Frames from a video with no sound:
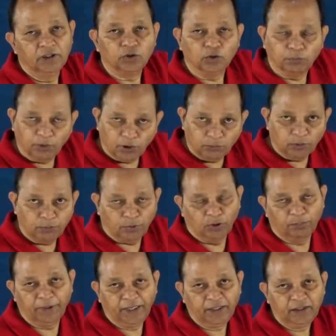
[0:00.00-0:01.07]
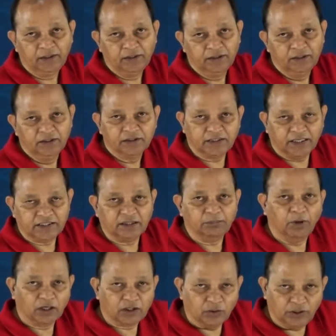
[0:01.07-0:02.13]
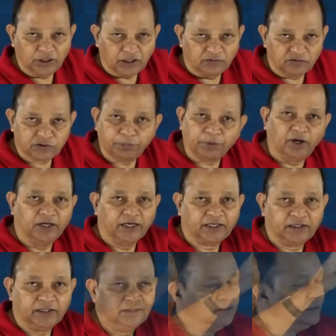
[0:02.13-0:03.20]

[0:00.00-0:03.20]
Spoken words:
2-bromopropane, that is a Markovnikov's product.